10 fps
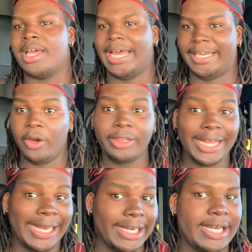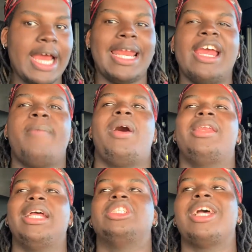The only thing I did not like about
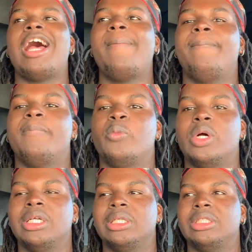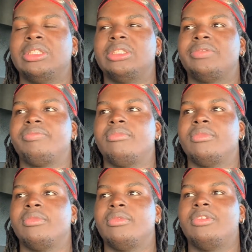that job was,
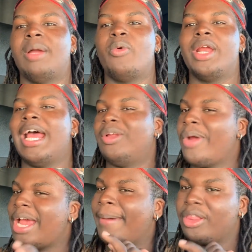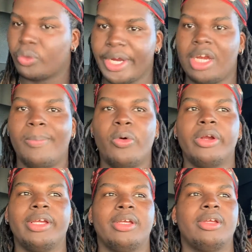number one, I had to wake up at 3 in the morning.